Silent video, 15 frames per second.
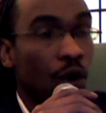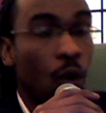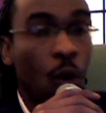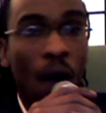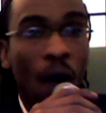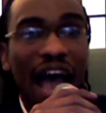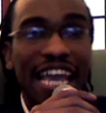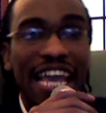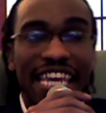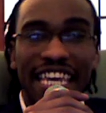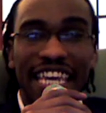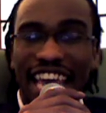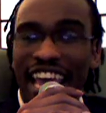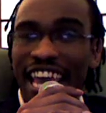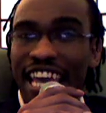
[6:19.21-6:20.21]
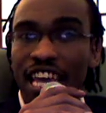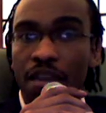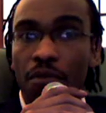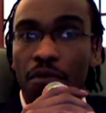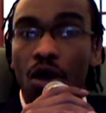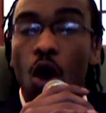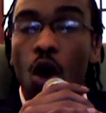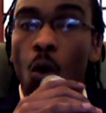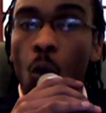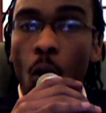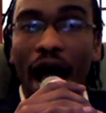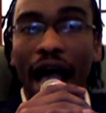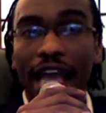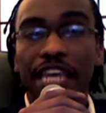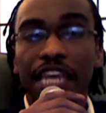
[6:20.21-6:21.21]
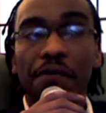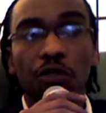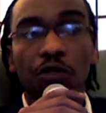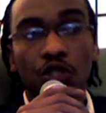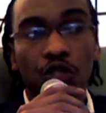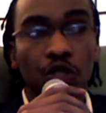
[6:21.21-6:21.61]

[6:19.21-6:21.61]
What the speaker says: why he came, why he was